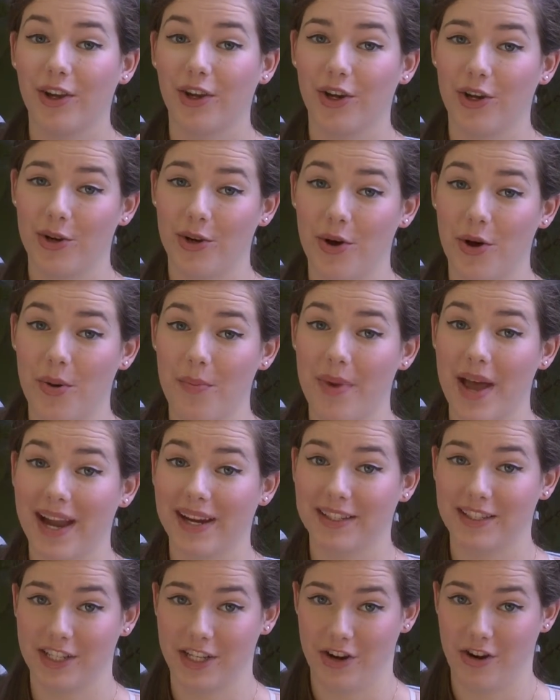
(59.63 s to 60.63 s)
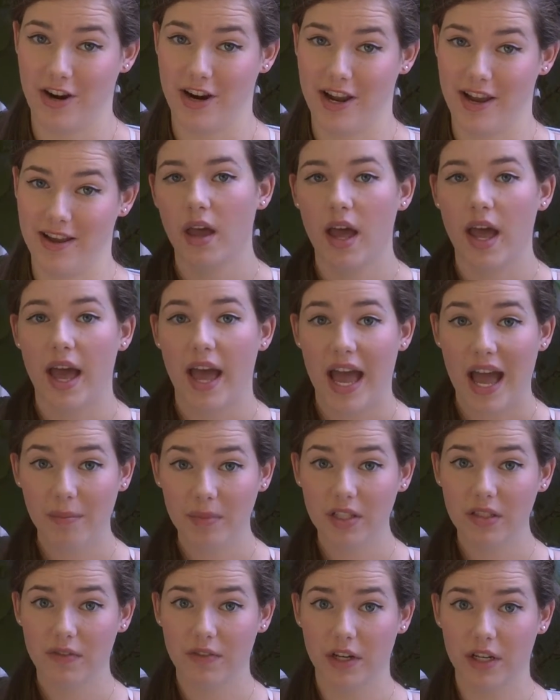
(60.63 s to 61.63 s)
Good old bacteria.
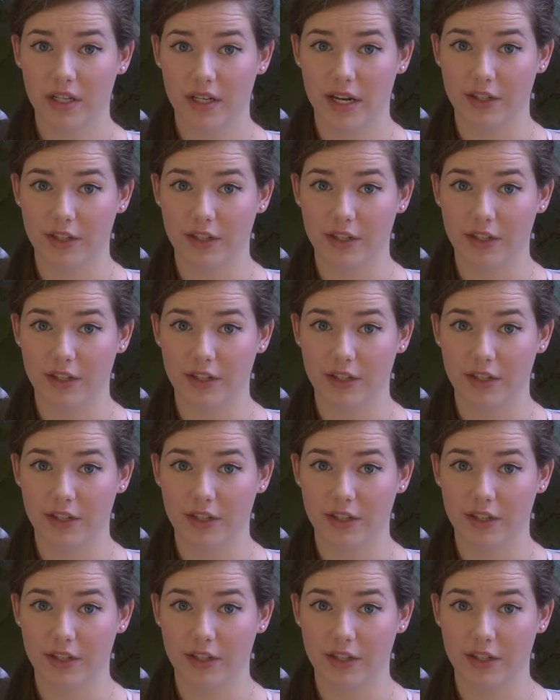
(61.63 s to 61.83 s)
Atmospheric